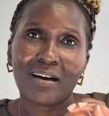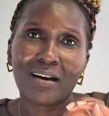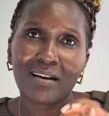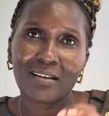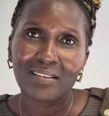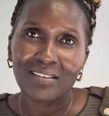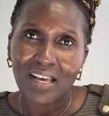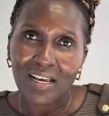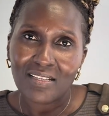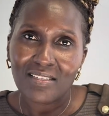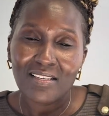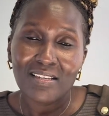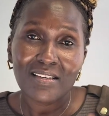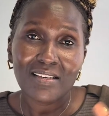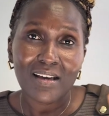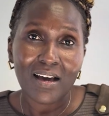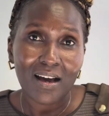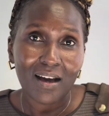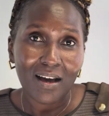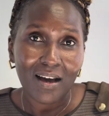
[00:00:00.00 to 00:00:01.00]

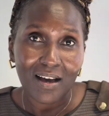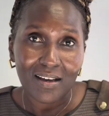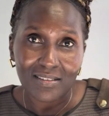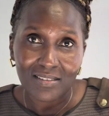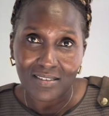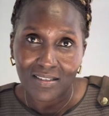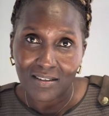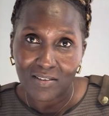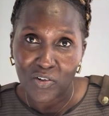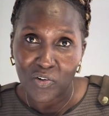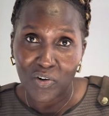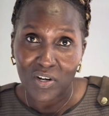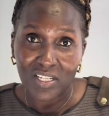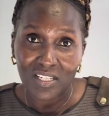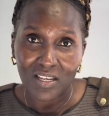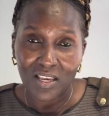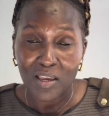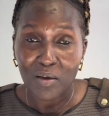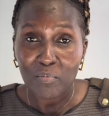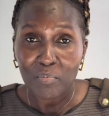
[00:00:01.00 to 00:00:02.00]
nursing has
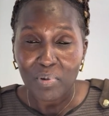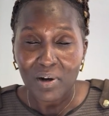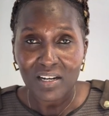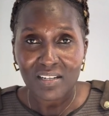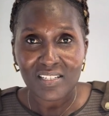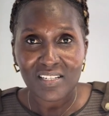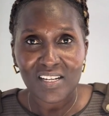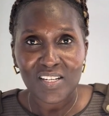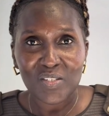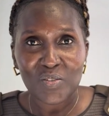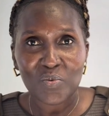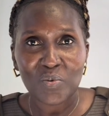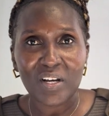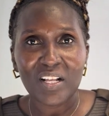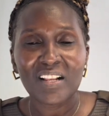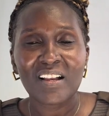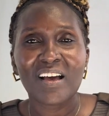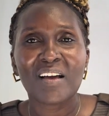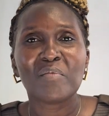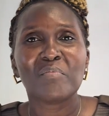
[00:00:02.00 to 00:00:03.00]
great impact as
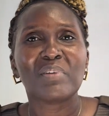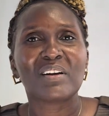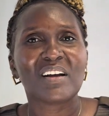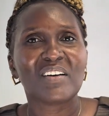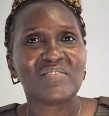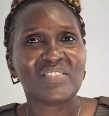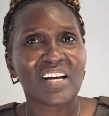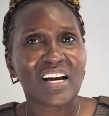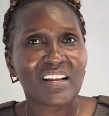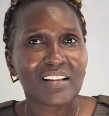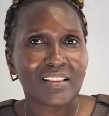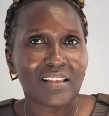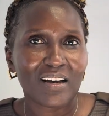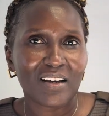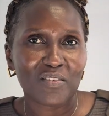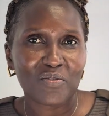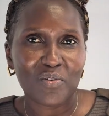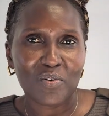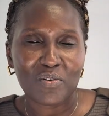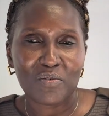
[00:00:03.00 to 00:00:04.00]
well, but I've done
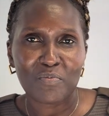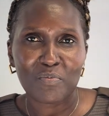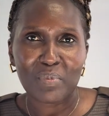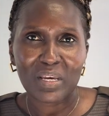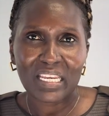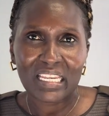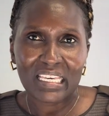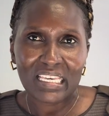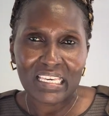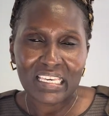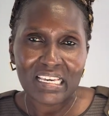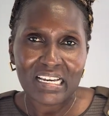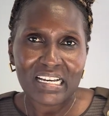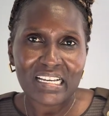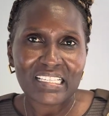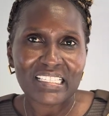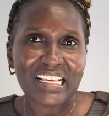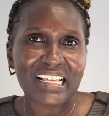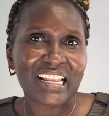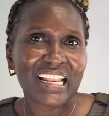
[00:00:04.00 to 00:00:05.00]
that for many
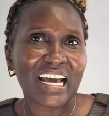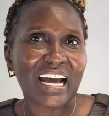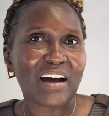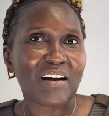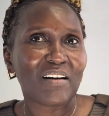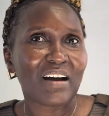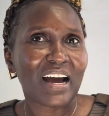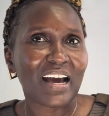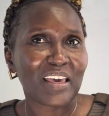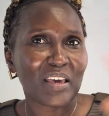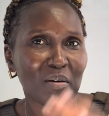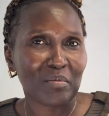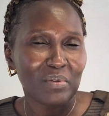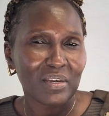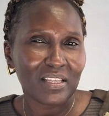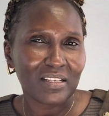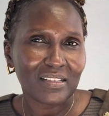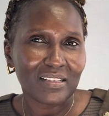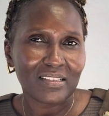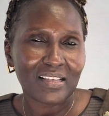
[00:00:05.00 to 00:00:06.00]
years, and now I am
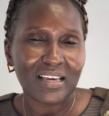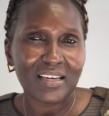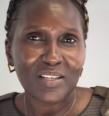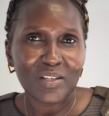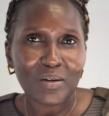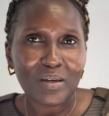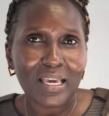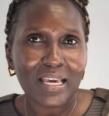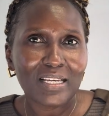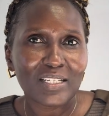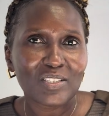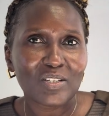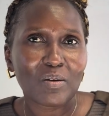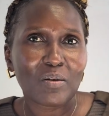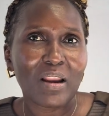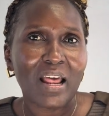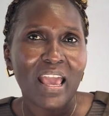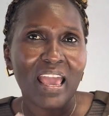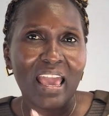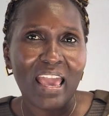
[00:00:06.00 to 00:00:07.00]
in
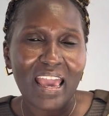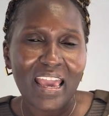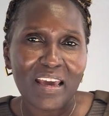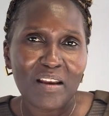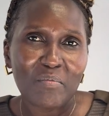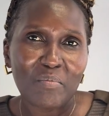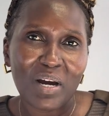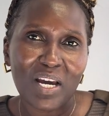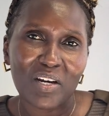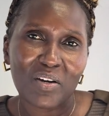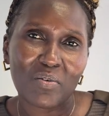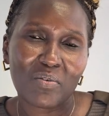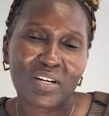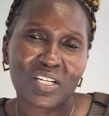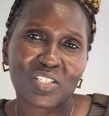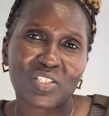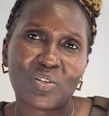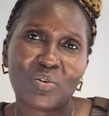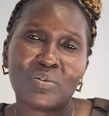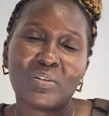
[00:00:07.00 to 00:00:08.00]
education and
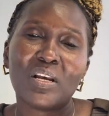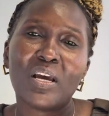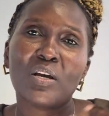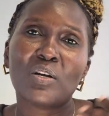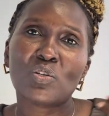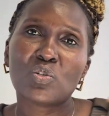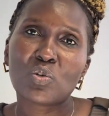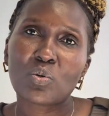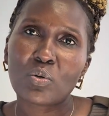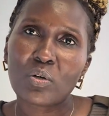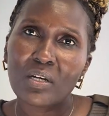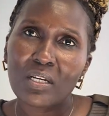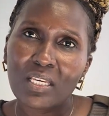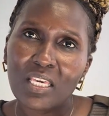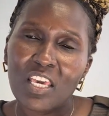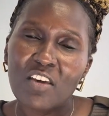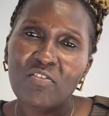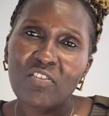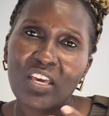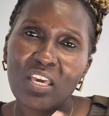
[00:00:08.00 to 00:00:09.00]
migration to
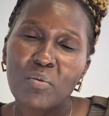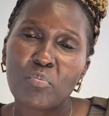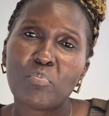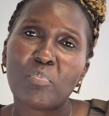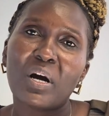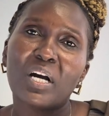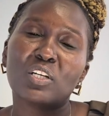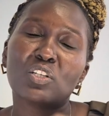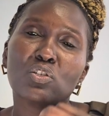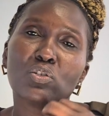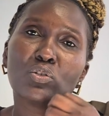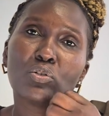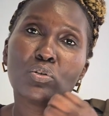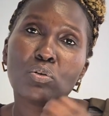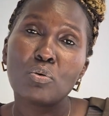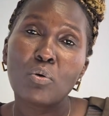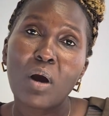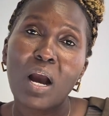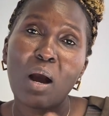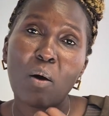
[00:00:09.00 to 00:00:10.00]
give impact
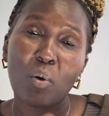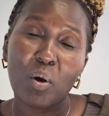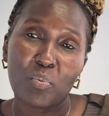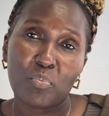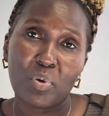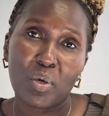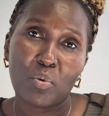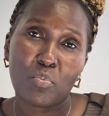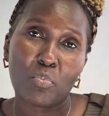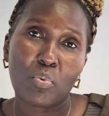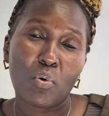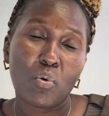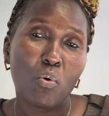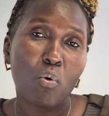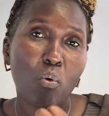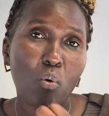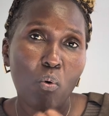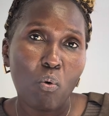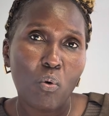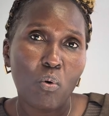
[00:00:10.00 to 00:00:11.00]
to our people
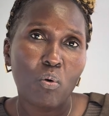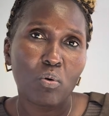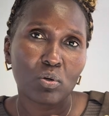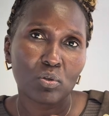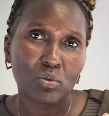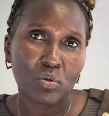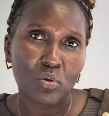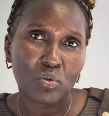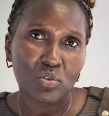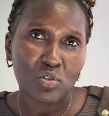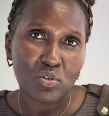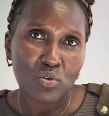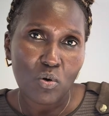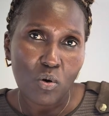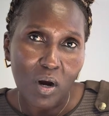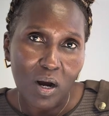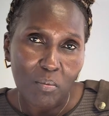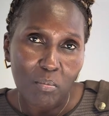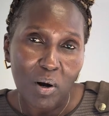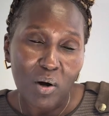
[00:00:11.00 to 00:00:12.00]
who don't
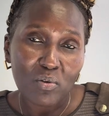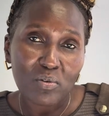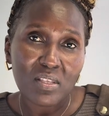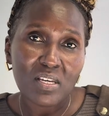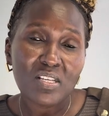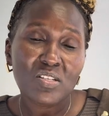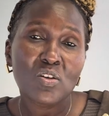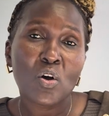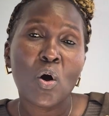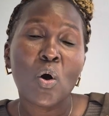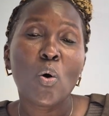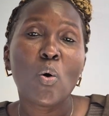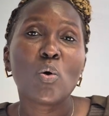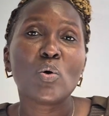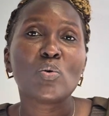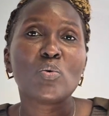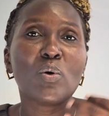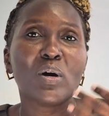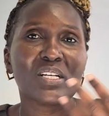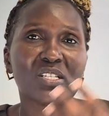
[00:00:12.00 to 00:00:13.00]
know about this or
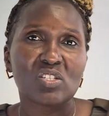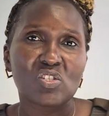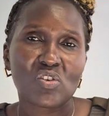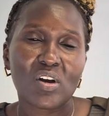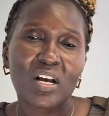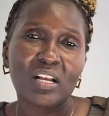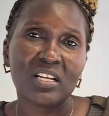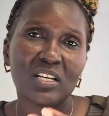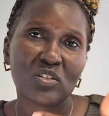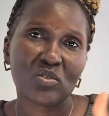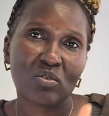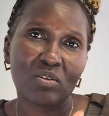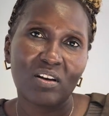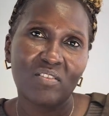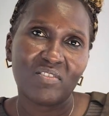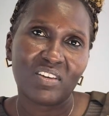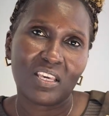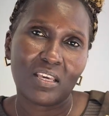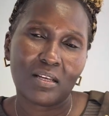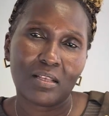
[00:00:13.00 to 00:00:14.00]
who are struggling to
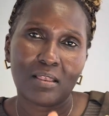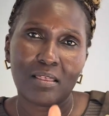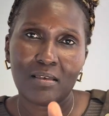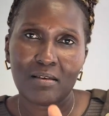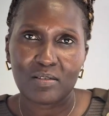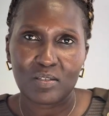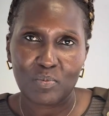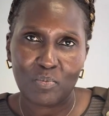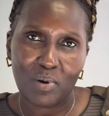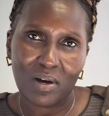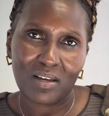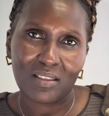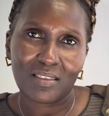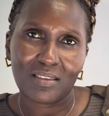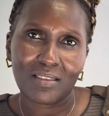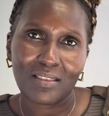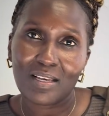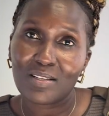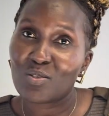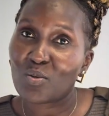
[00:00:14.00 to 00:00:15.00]
navigate this path.
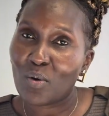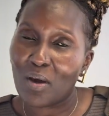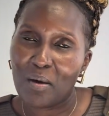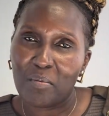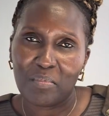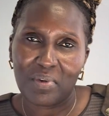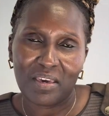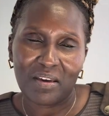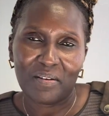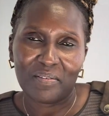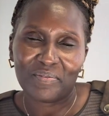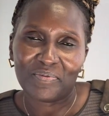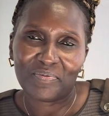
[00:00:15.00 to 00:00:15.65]
That's why I'm here.